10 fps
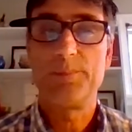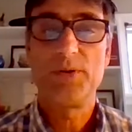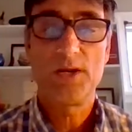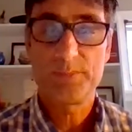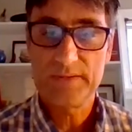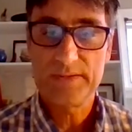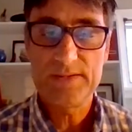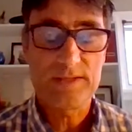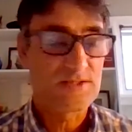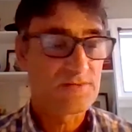populate.
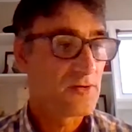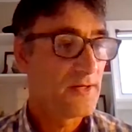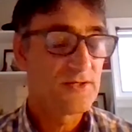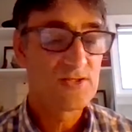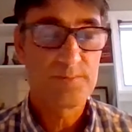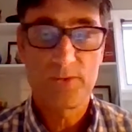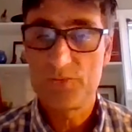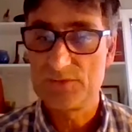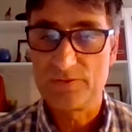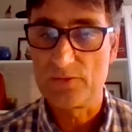It has a very
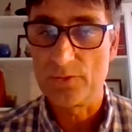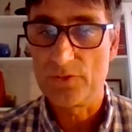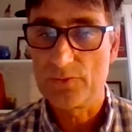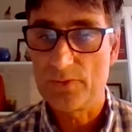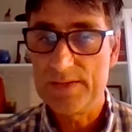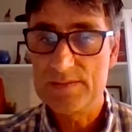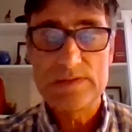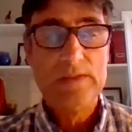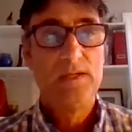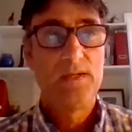explosive growth rate.
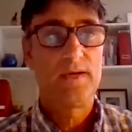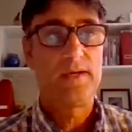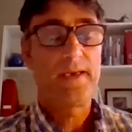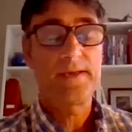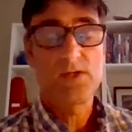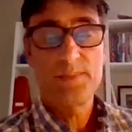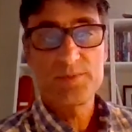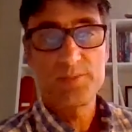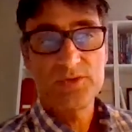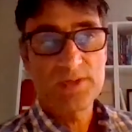At
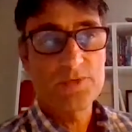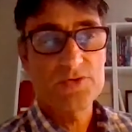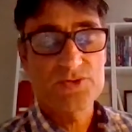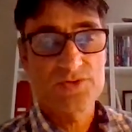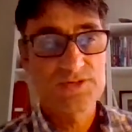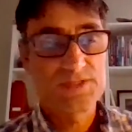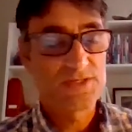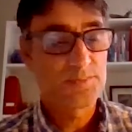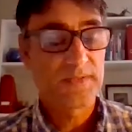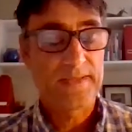optimal temperatures, this
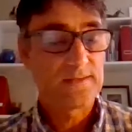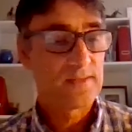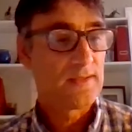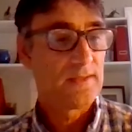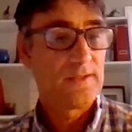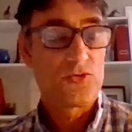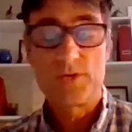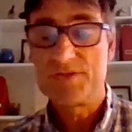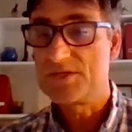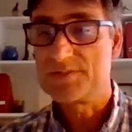plant can
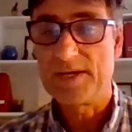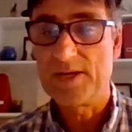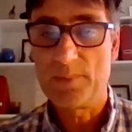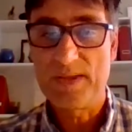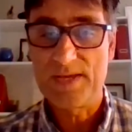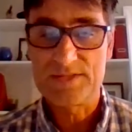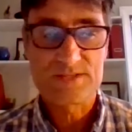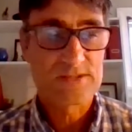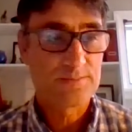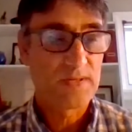increase its
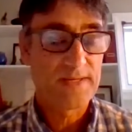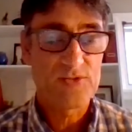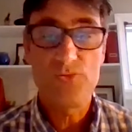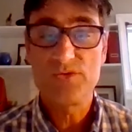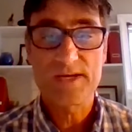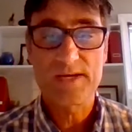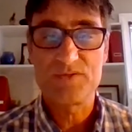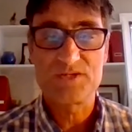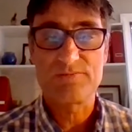biomass by 2 times